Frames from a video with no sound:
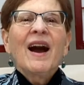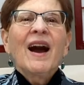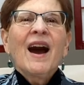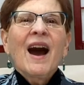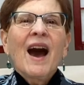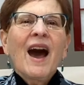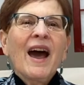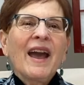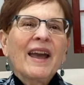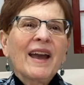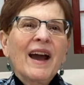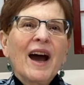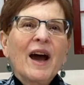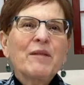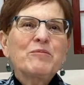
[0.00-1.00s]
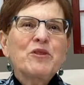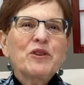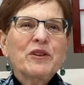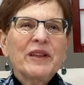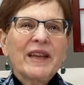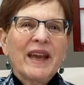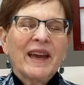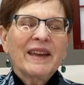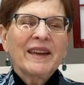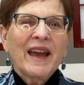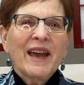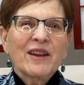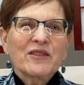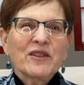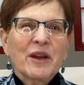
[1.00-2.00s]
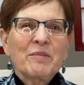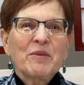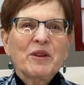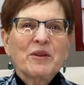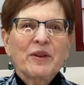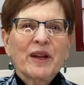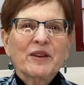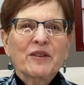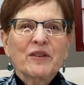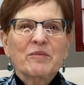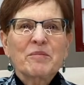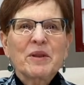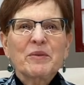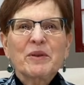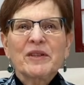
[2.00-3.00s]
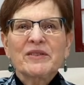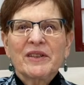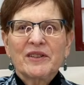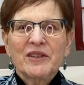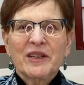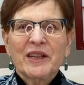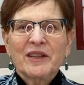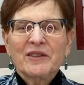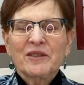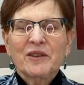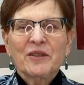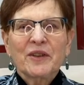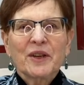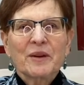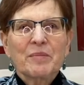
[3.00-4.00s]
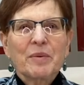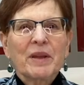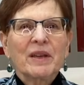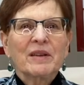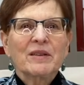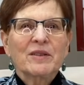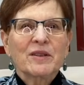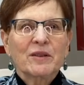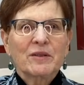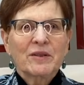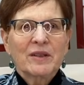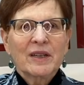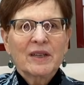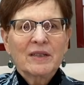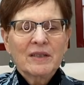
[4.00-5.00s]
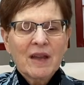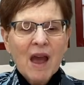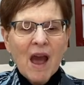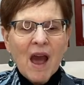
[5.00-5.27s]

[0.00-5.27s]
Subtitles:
Hi, I'm Julianne Ash. I'm the Director of Midwest Educational Therapy and Associates.